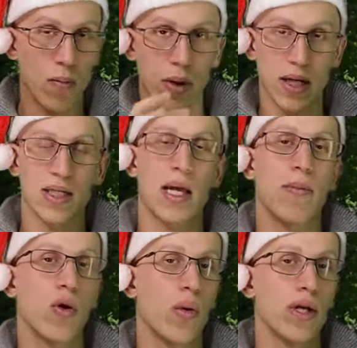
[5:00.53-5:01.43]
air brakes
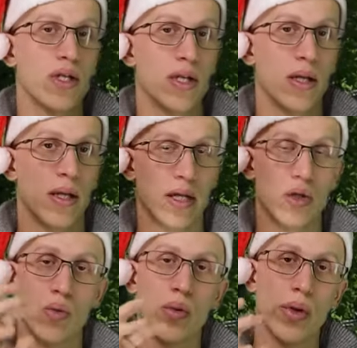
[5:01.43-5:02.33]
type of question
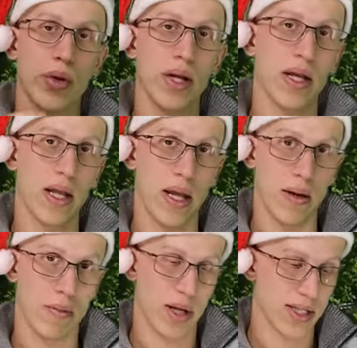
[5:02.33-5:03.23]
that you learn in the
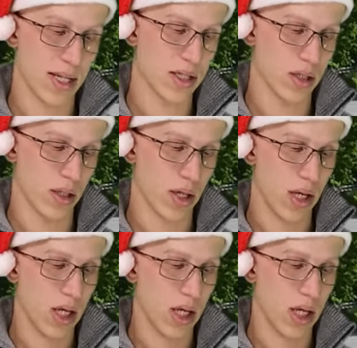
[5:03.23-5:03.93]
air brakes section.